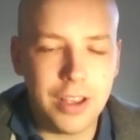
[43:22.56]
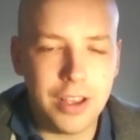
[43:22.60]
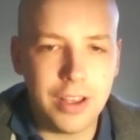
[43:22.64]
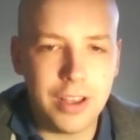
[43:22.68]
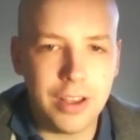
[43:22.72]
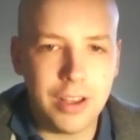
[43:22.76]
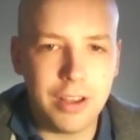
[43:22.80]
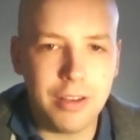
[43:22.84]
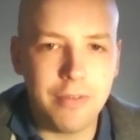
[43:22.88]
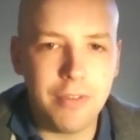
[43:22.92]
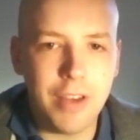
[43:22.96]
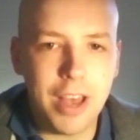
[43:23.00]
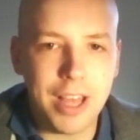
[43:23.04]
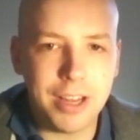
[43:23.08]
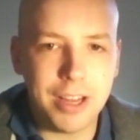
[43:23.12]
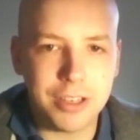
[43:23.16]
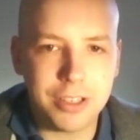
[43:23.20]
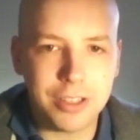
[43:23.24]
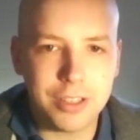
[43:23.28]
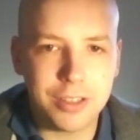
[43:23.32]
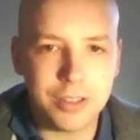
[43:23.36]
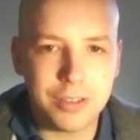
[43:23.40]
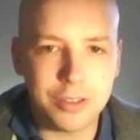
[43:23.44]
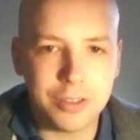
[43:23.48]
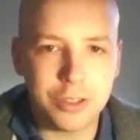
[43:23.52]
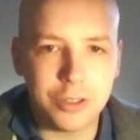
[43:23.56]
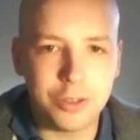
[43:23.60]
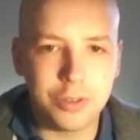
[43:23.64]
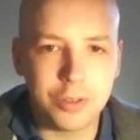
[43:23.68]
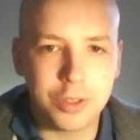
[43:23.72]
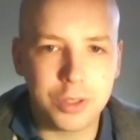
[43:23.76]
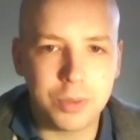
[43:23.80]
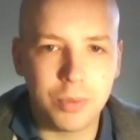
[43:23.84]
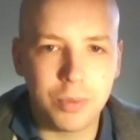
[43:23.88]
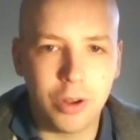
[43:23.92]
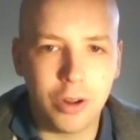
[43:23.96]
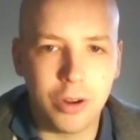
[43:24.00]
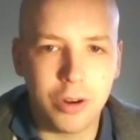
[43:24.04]
event, so
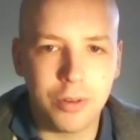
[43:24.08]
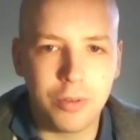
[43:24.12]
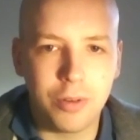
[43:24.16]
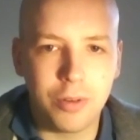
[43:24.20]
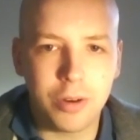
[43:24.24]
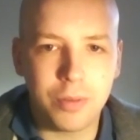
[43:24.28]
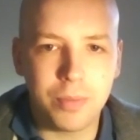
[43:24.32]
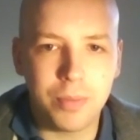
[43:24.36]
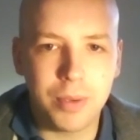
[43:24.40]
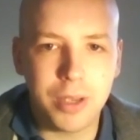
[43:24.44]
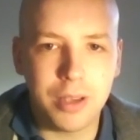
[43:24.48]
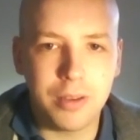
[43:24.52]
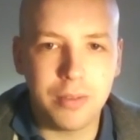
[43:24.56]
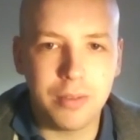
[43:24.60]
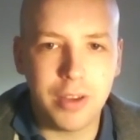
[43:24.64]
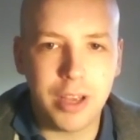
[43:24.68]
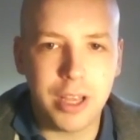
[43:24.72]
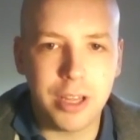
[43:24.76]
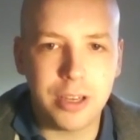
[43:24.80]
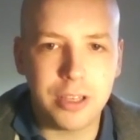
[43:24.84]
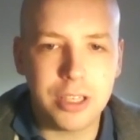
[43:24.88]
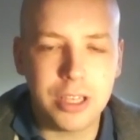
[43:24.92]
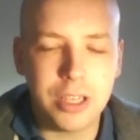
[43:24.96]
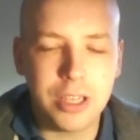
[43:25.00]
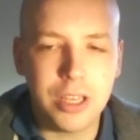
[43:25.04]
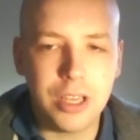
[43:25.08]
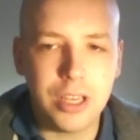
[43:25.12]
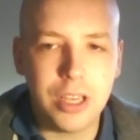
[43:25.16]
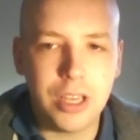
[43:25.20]
a smaller rugby event.